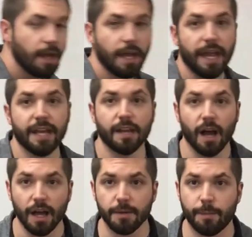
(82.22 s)
An
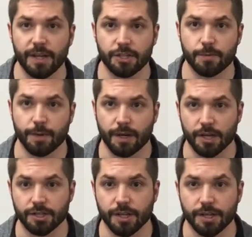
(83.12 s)
unpitched
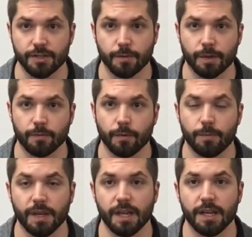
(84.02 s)
percussion instrument would
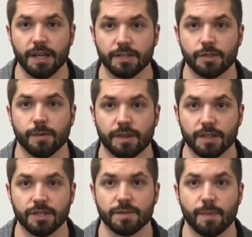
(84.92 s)
be any instrument
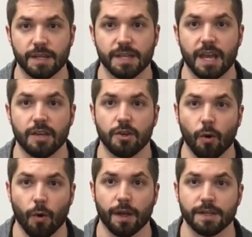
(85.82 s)
that just makes a
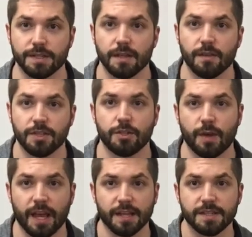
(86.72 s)
noise that you
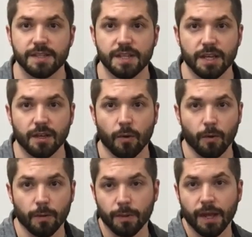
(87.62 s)
can't sing
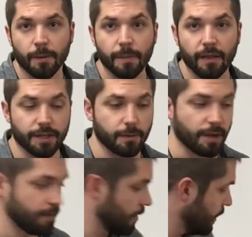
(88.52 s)
or play a melody
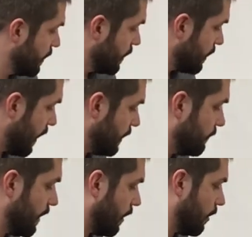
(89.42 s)
with, kind of
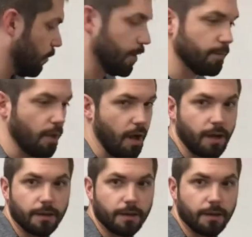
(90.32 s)
like our wood block.